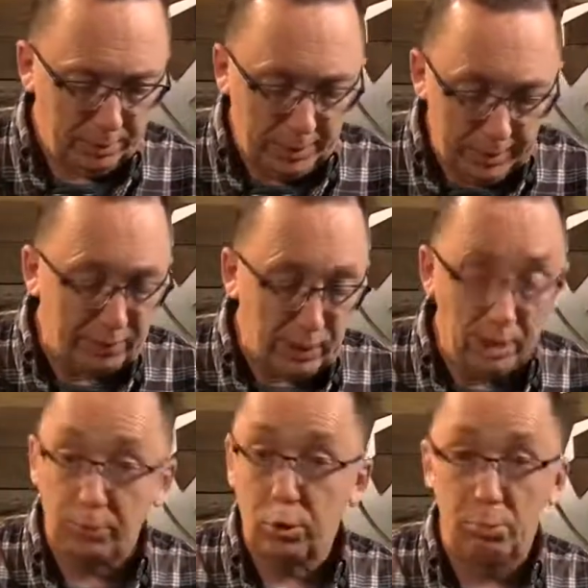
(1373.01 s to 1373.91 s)
and give God
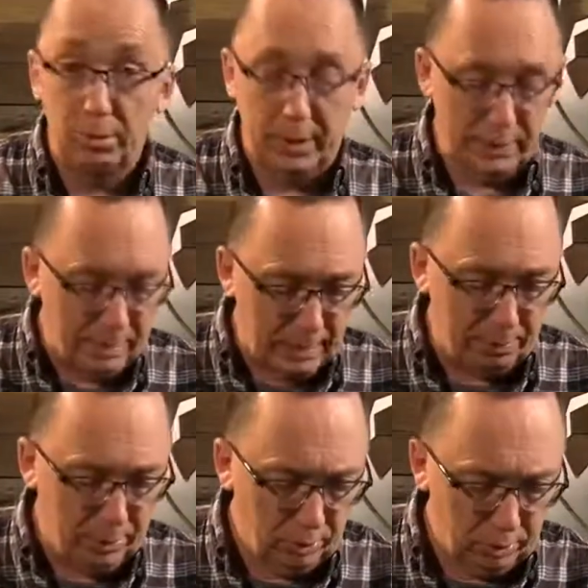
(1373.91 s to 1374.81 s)
room to make that happen in
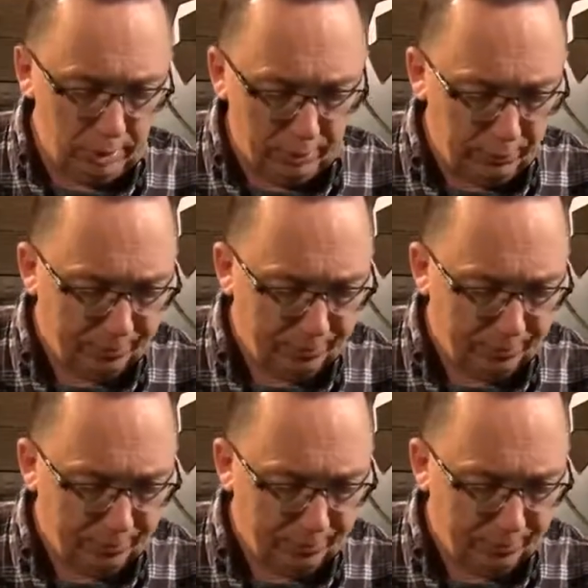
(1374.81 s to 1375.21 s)
your life.